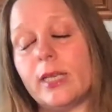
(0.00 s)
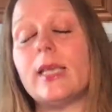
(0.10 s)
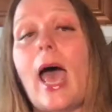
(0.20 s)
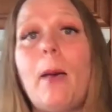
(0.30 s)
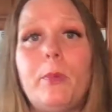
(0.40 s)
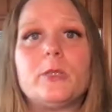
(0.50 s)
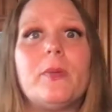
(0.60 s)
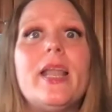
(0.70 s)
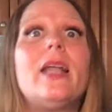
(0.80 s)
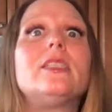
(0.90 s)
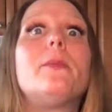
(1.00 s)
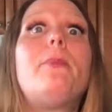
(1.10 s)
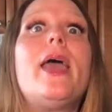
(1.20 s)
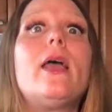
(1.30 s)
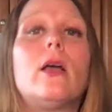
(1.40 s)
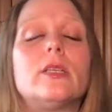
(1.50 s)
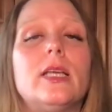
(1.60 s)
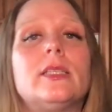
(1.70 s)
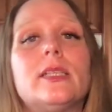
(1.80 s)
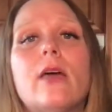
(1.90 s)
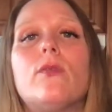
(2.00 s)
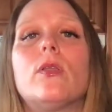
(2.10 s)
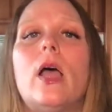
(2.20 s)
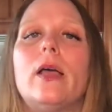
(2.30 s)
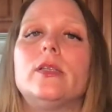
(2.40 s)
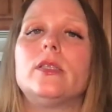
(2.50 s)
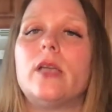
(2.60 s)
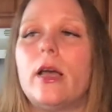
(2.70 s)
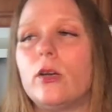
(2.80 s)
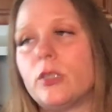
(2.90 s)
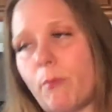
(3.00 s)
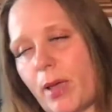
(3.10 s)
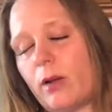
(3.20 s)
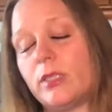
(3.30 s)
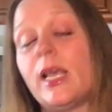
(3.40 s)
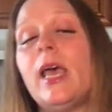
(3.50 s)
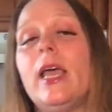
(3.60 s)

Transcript: It's apples, bananas, and pears. It's never lions and tigers and bears.